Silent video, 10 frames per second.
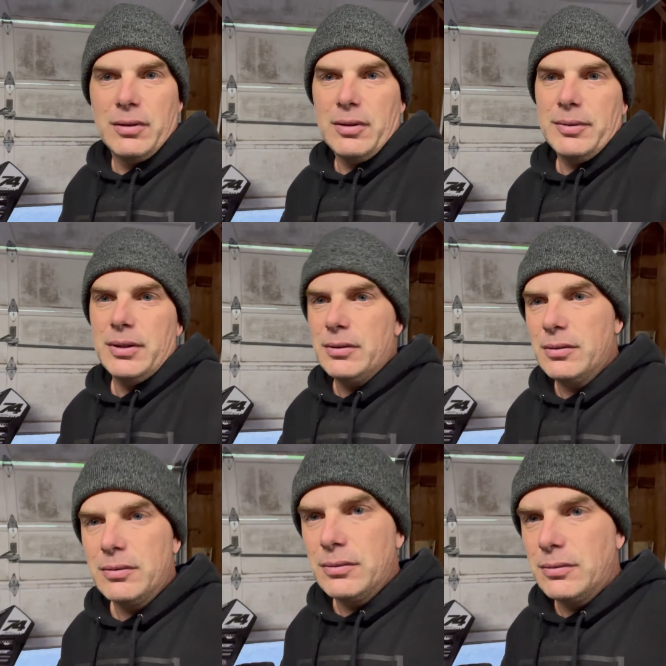I mean,
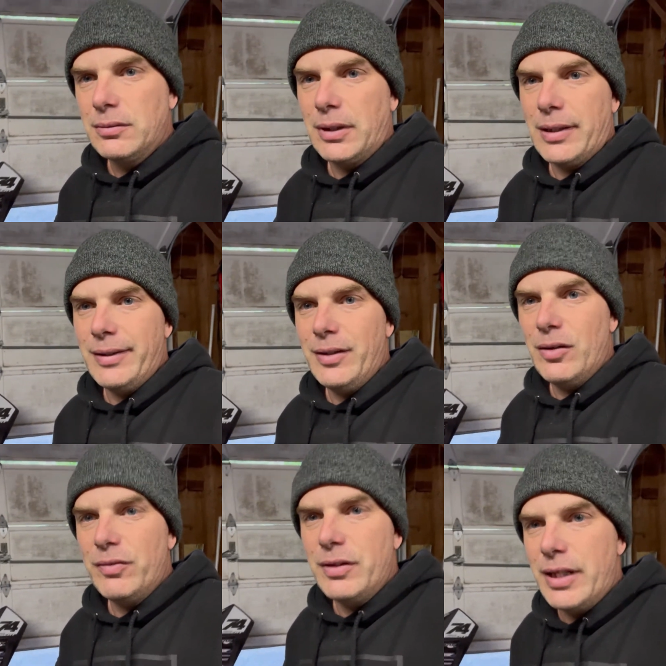I don't even know
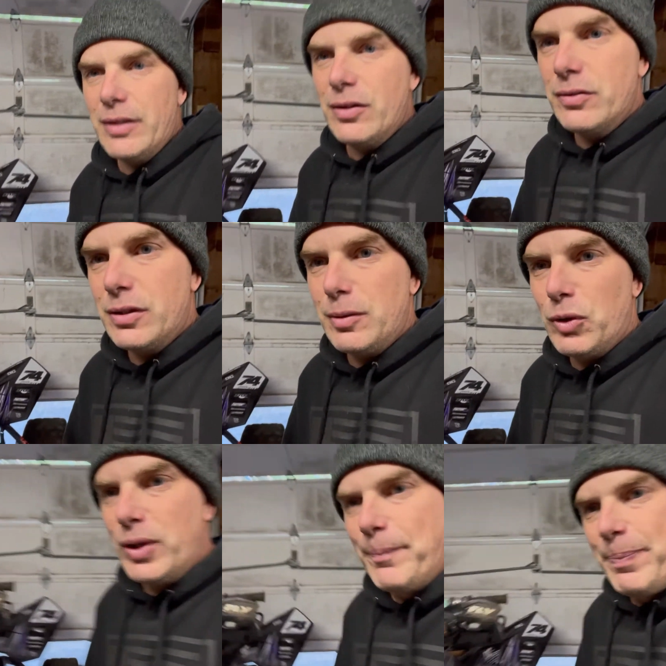if you can get those
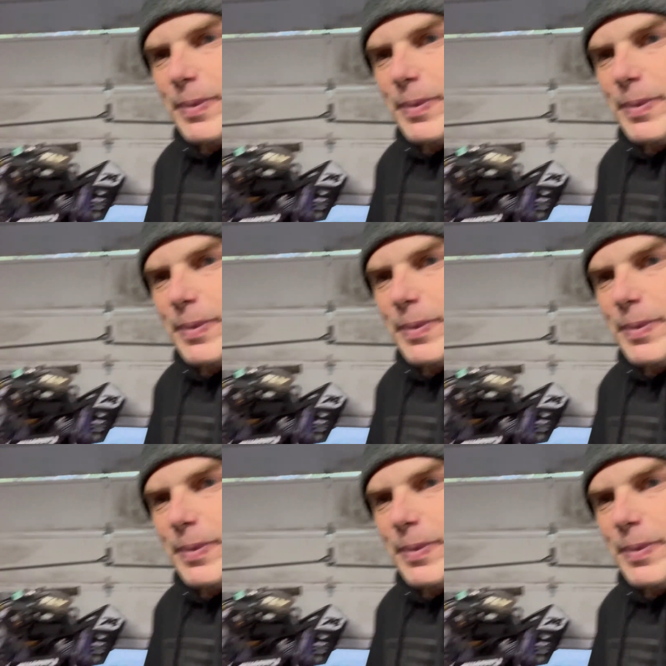anymore.